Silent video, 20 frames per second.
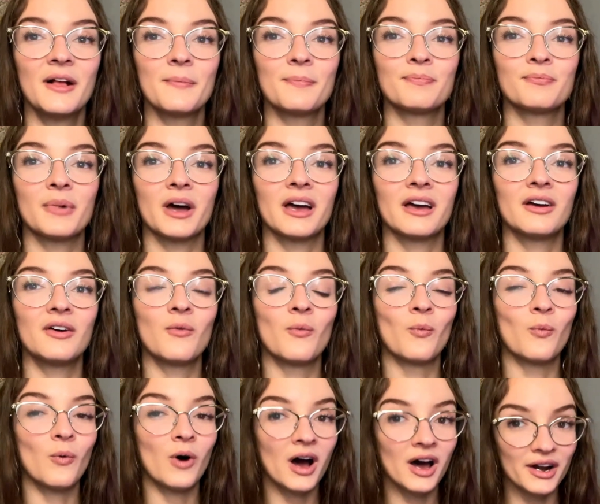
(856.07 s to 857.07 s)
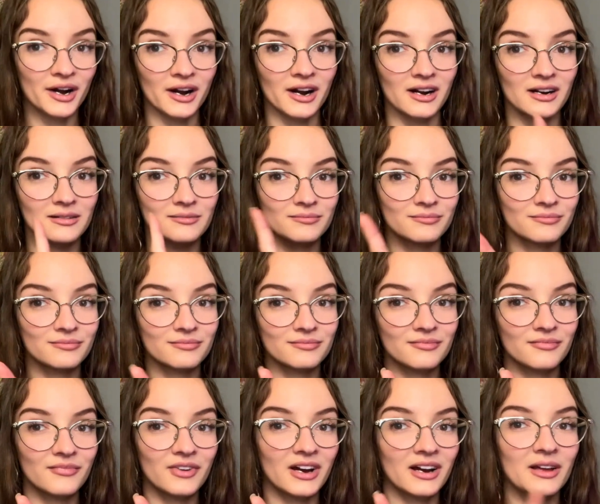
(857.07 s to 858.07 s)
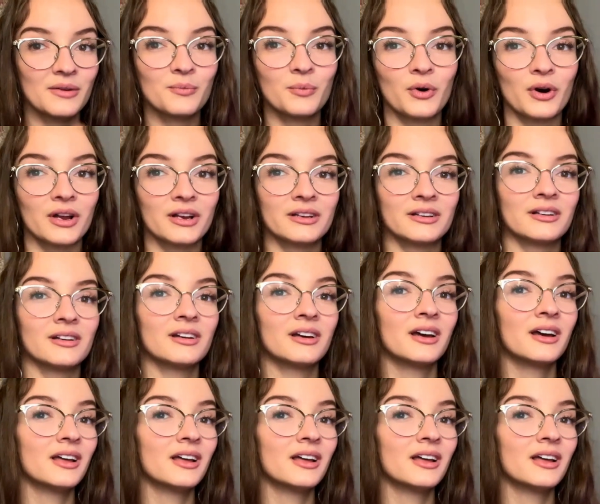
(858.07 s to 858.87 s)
But water, very important.